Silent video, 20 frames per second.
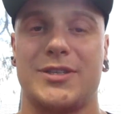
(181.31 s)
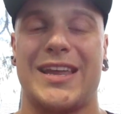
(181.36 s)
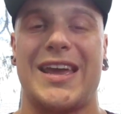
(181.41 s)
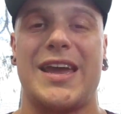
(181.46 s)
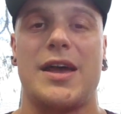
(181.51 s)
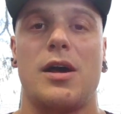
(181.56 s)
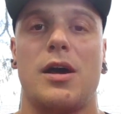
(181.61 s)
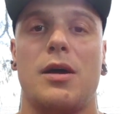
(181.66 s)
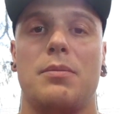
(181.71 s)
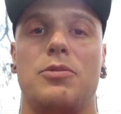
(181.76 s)

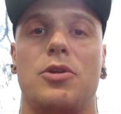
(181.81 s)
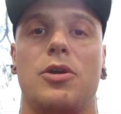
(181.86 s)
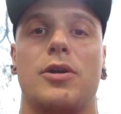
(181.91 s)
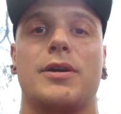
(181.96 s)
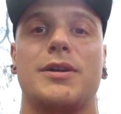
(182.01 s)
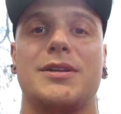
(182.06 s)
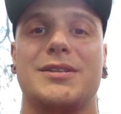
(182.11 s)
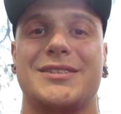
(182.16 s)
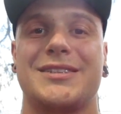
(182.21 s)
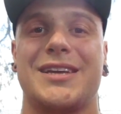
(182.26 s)
Now, I'm not
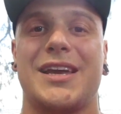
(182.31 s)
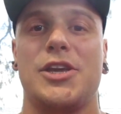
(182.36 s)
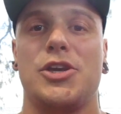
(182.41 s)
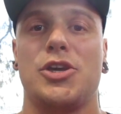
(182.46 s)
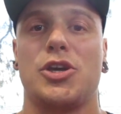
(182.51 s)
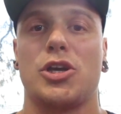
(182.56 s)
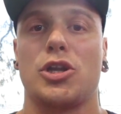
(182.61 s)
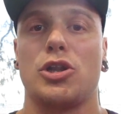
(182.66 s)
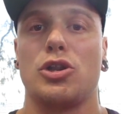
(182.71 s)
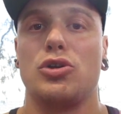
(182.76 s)
going to say
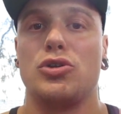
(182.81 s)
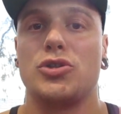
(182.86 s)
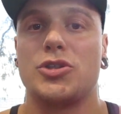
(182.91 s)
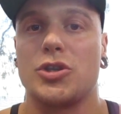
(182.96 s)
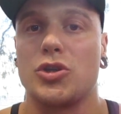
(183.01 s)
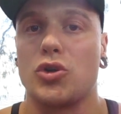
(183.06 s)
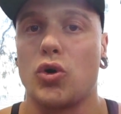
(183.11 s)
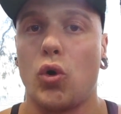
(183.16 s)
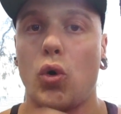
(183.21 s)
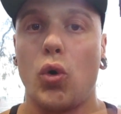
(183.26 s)
you can lose
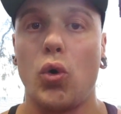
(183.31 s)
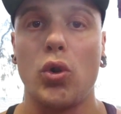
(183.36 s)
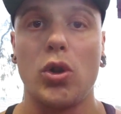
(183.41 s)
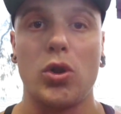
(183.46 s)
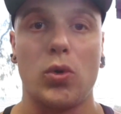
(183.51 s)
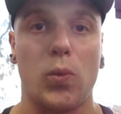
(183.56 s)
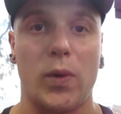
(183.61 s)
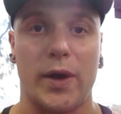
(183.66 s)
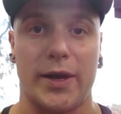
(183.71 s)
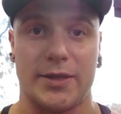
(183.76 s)
it
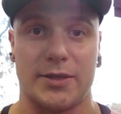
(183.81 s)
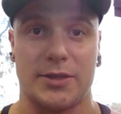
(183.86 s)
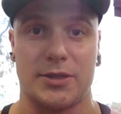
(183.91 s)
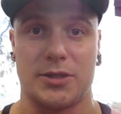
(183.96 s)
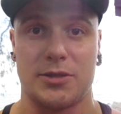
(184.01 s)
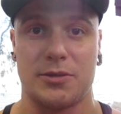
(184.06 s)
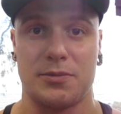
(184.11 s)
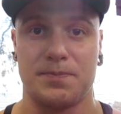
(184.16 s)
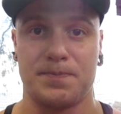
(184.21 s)
all at once.